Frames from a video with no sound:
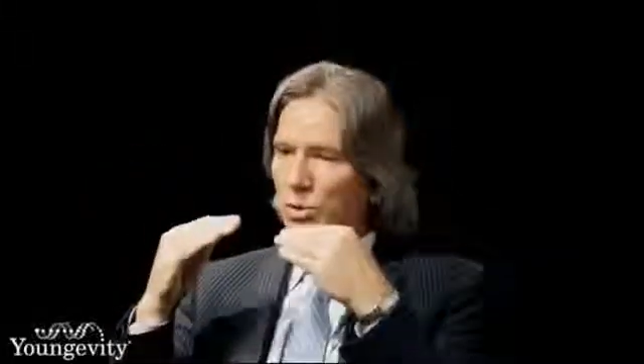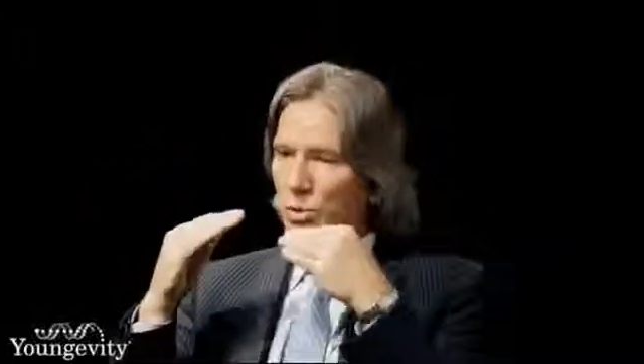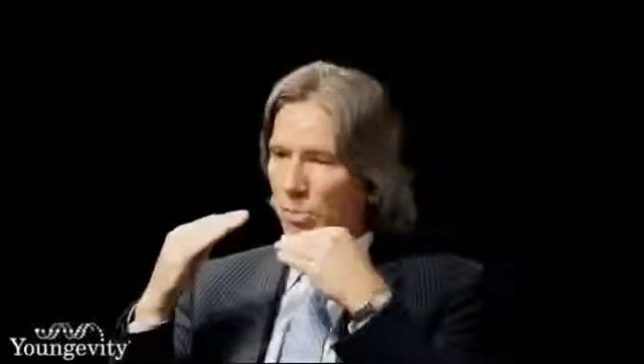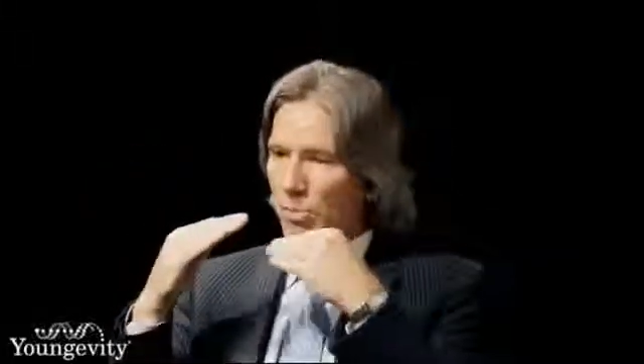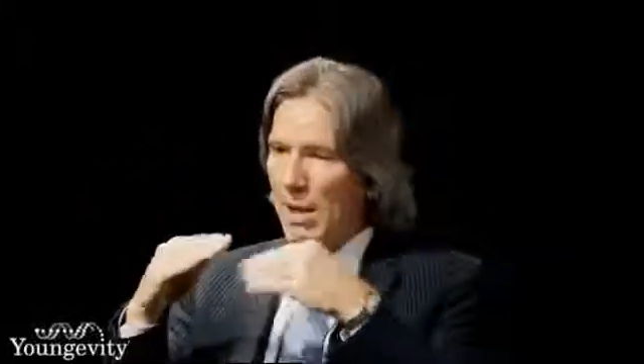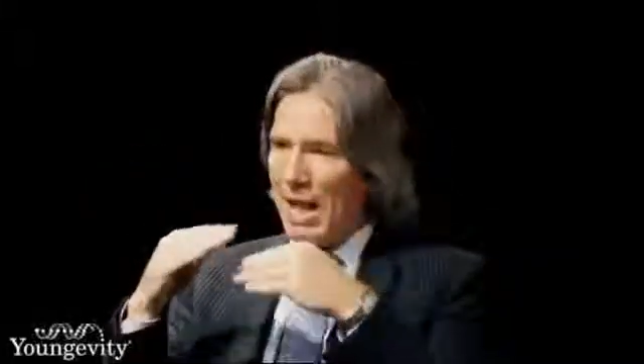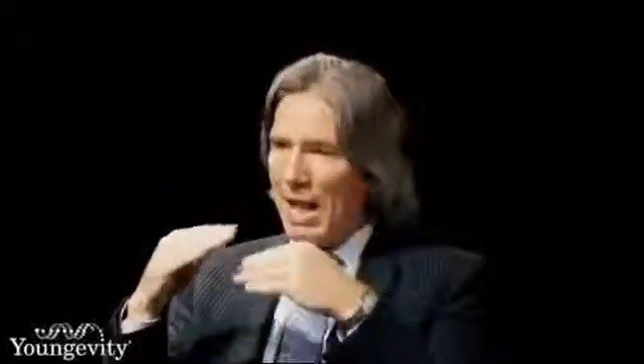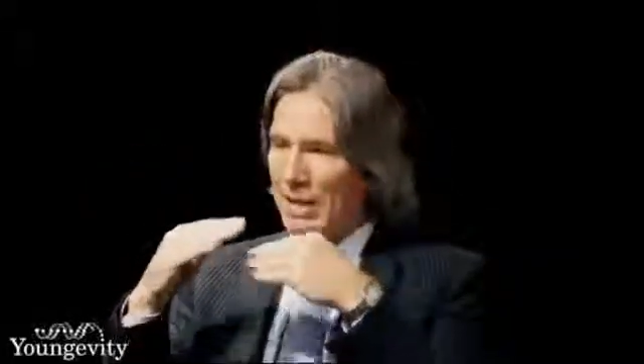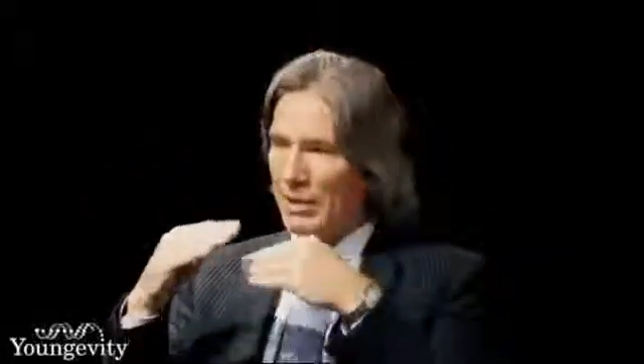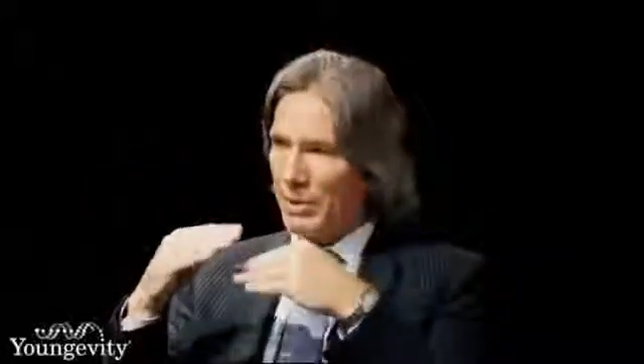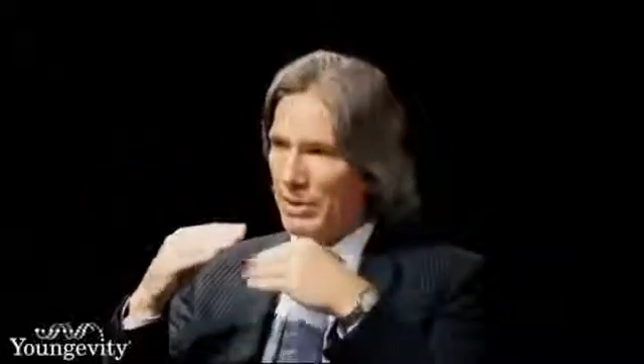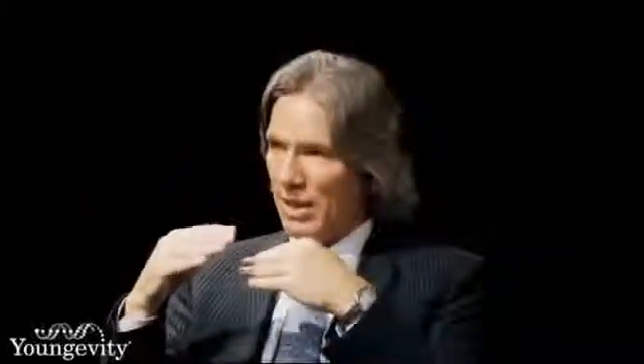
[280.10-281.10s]

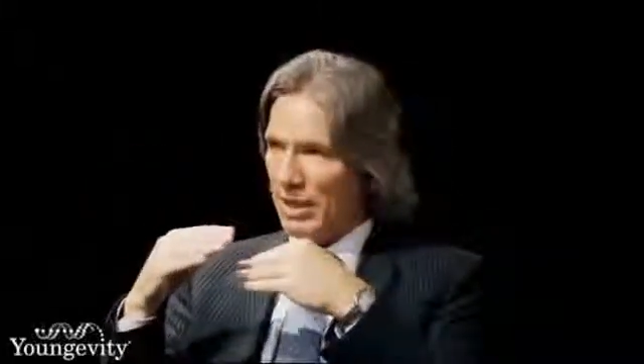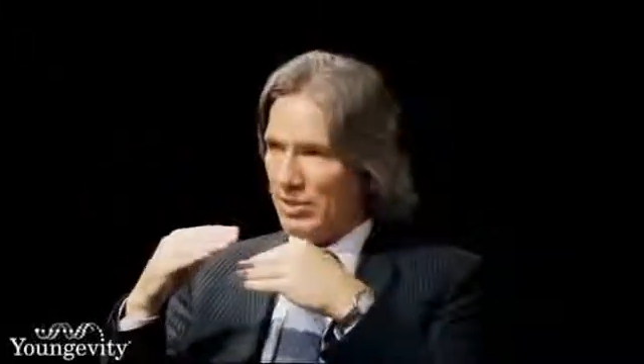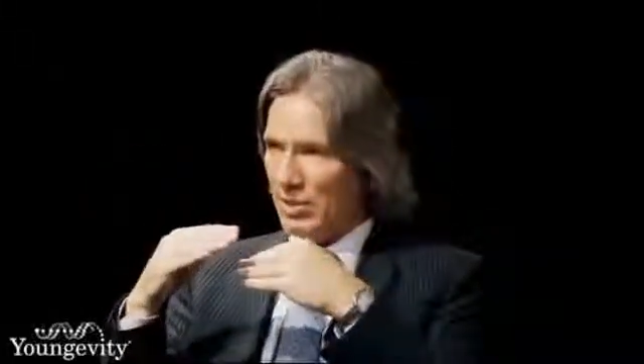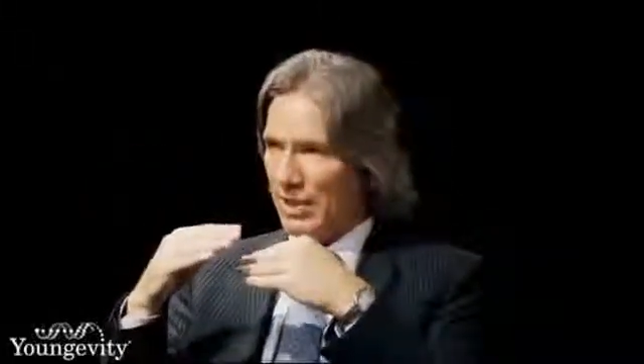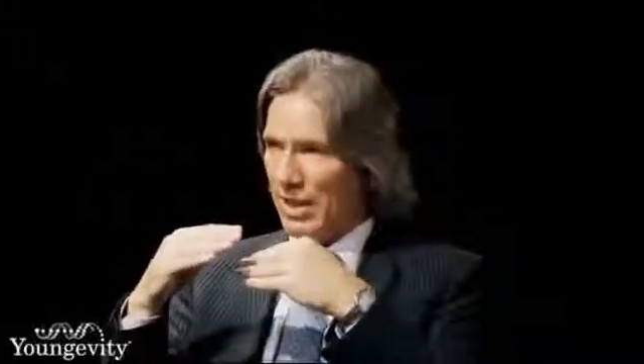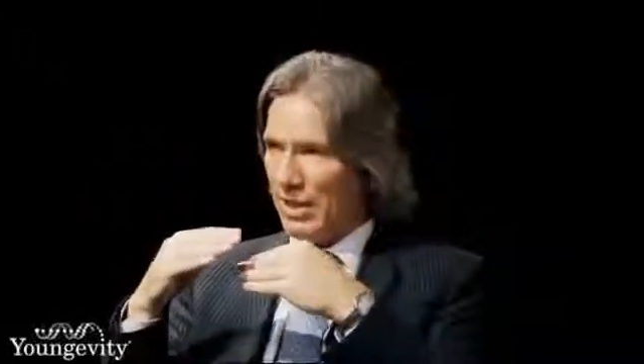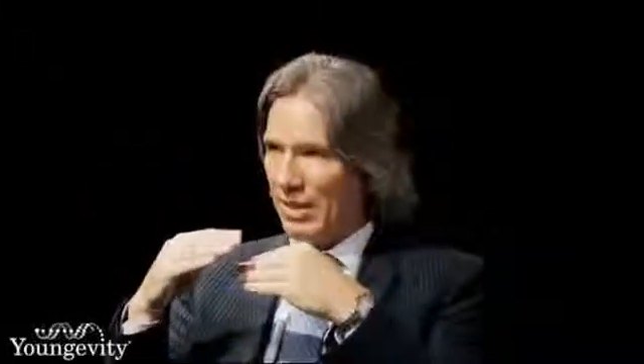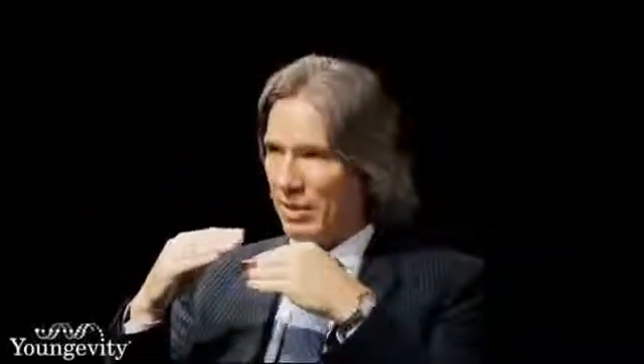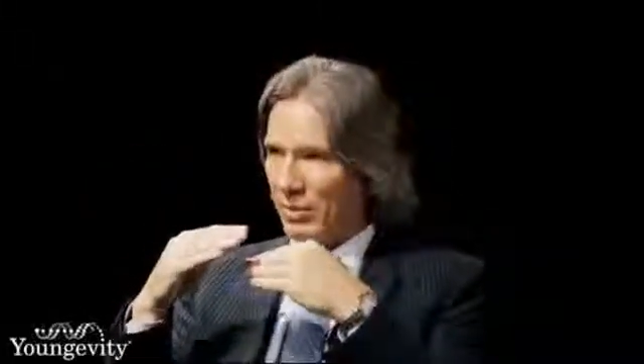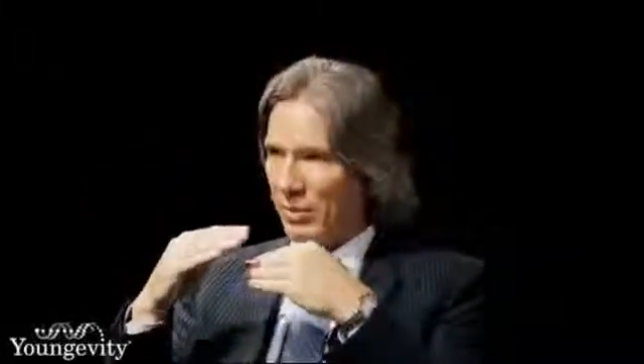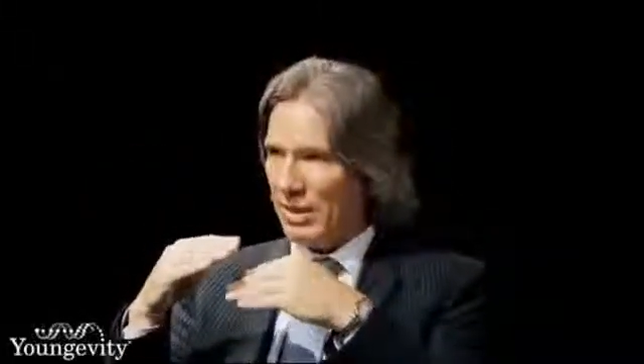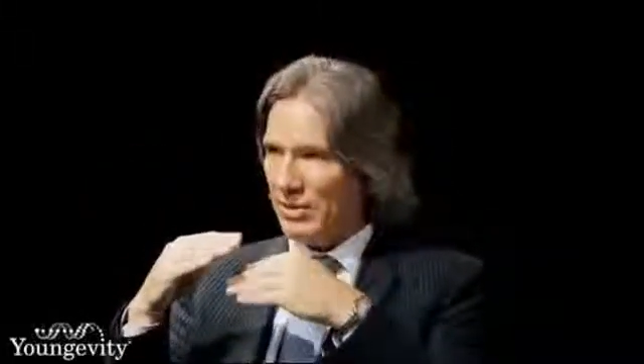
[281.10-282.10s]
dramatic reduction in
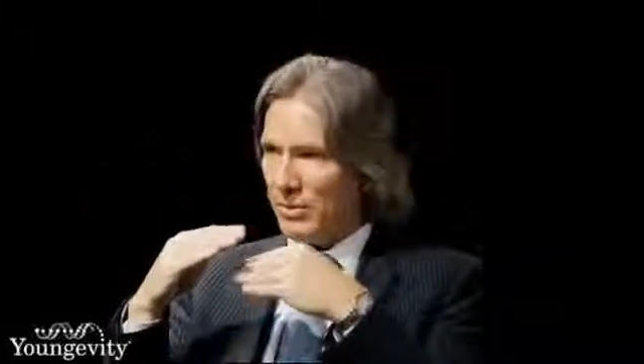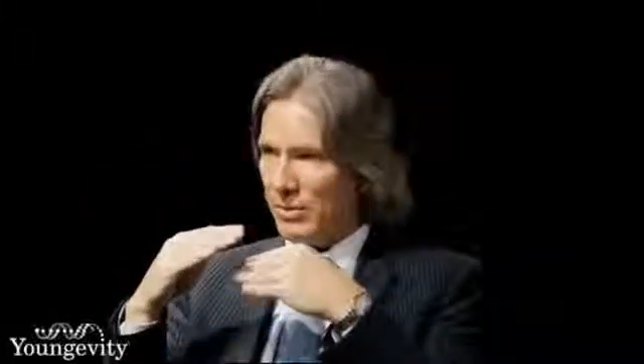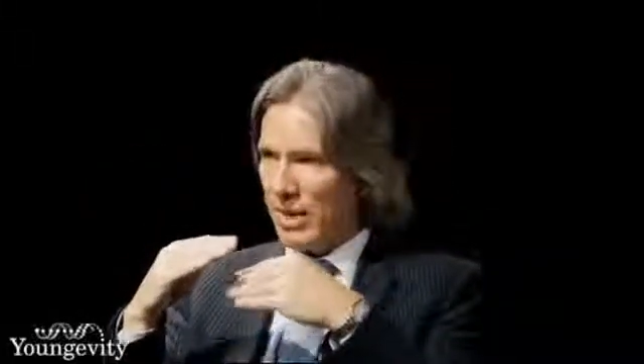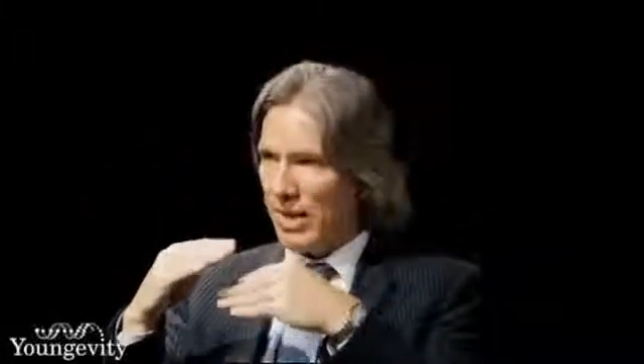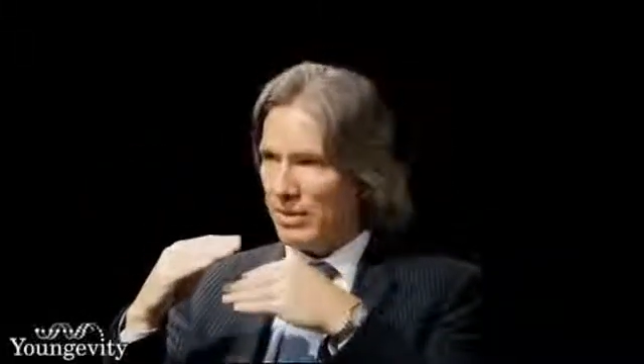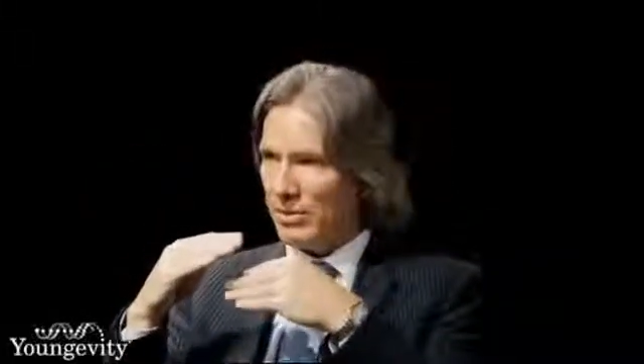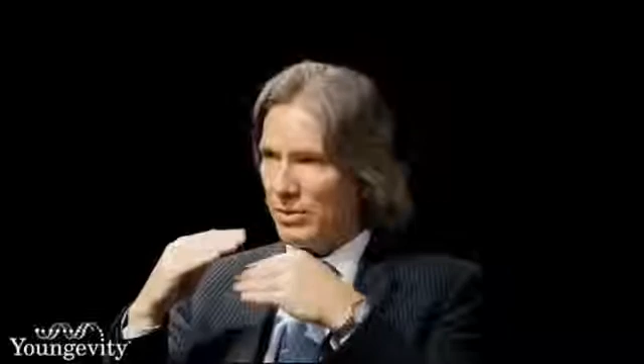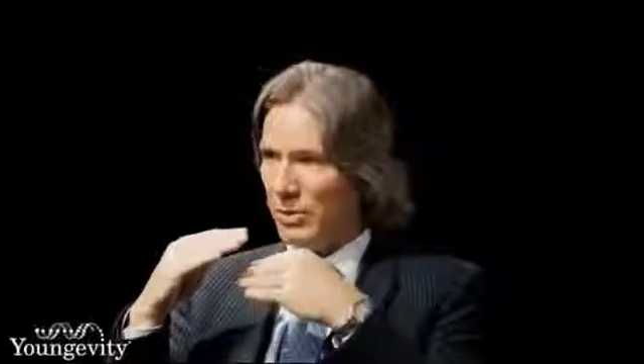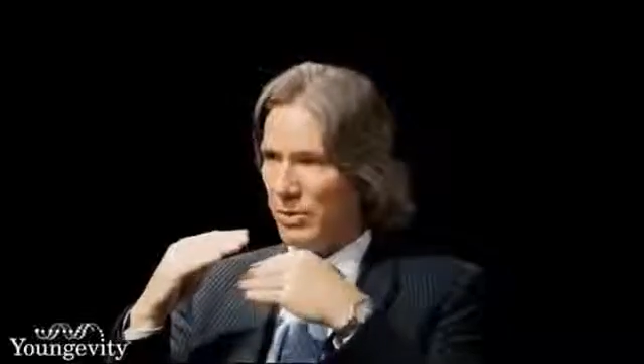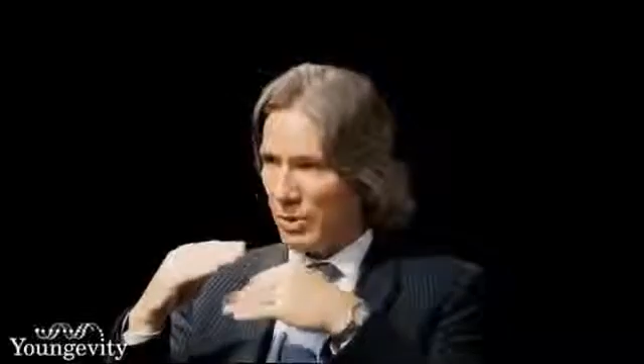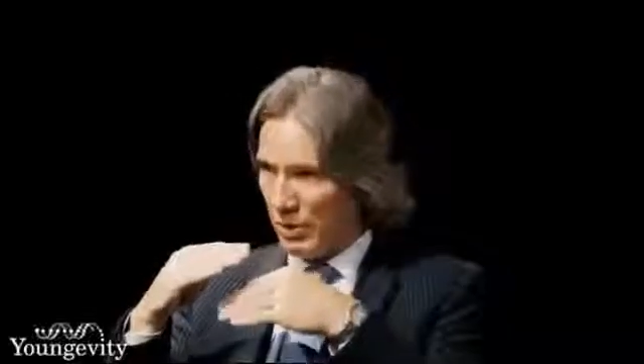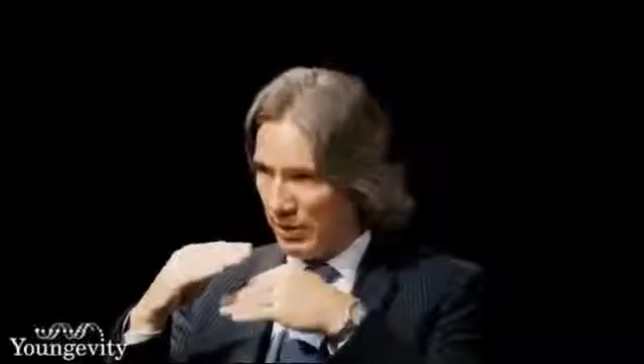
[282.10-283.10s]
the rates of cancer
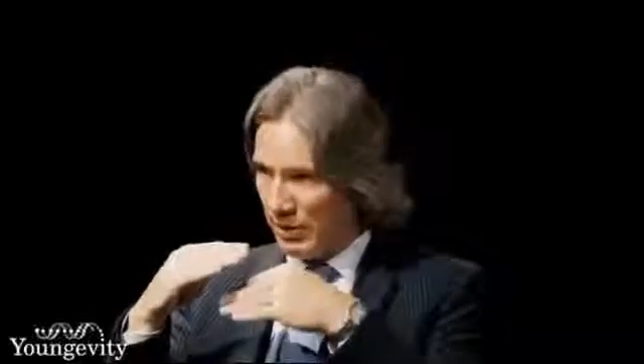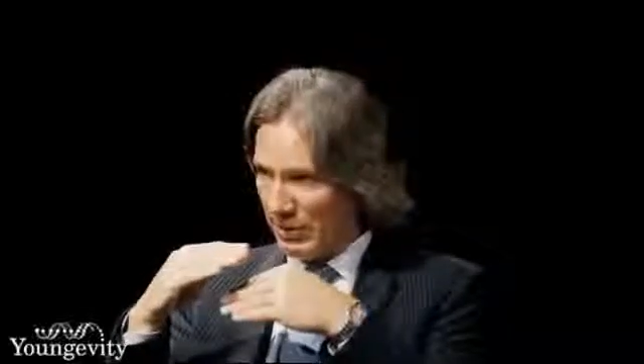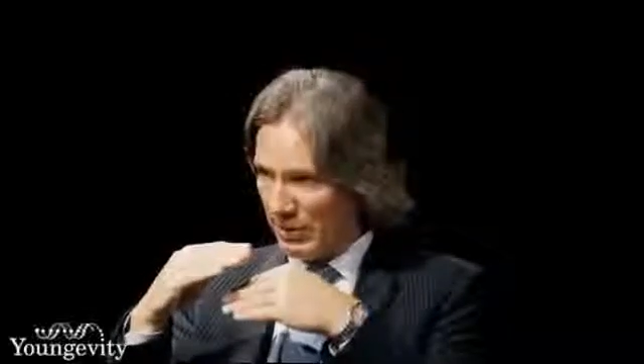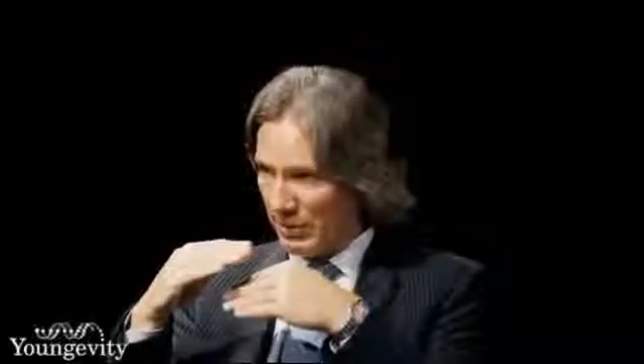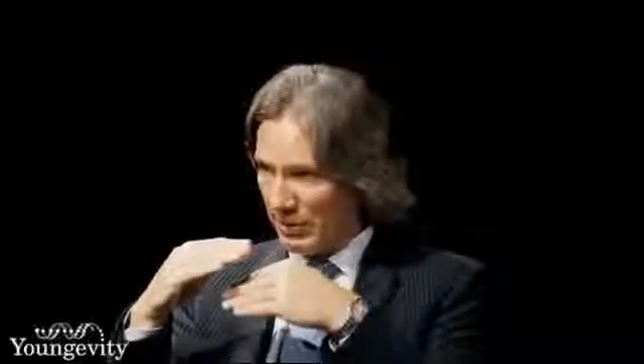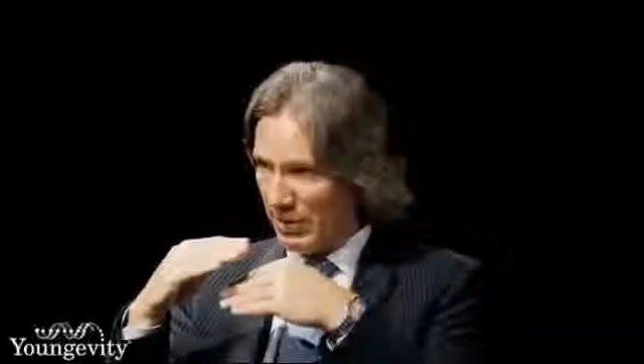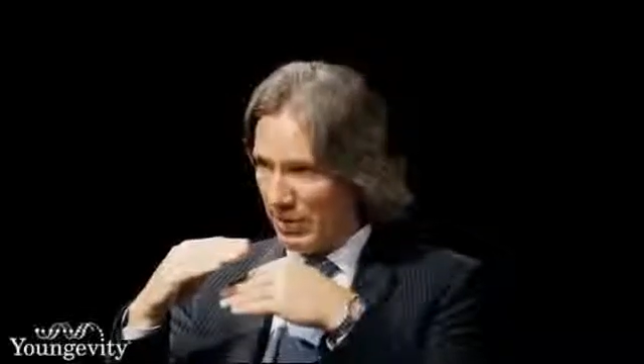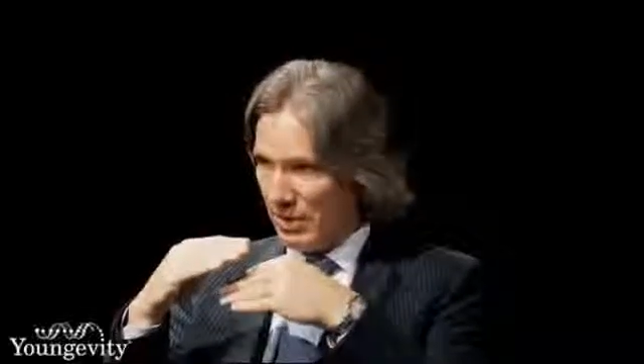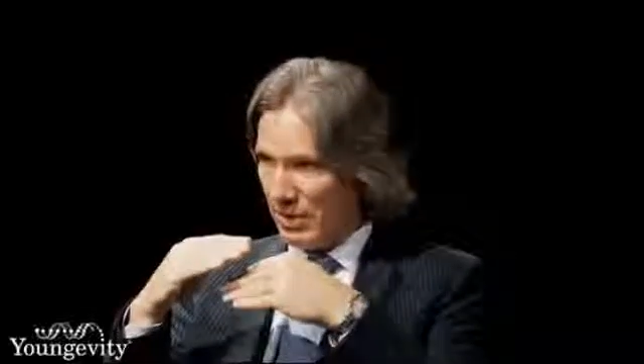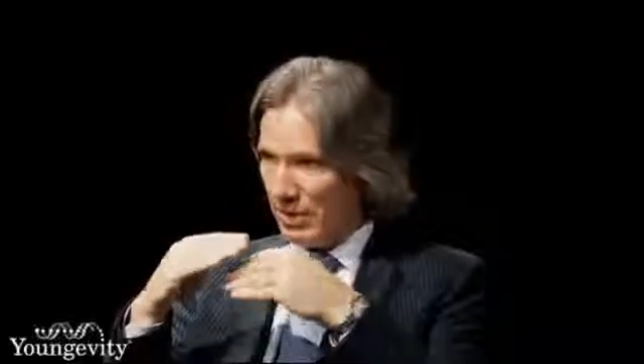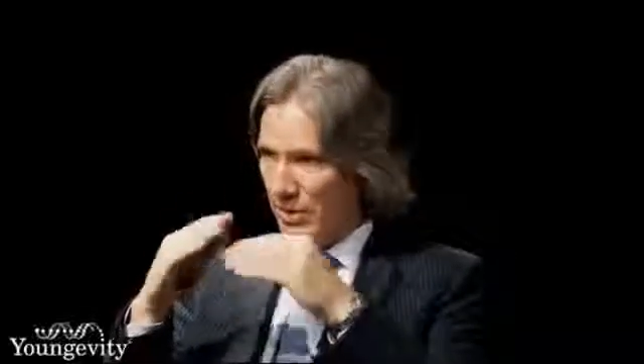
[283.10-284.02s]
occurrence right.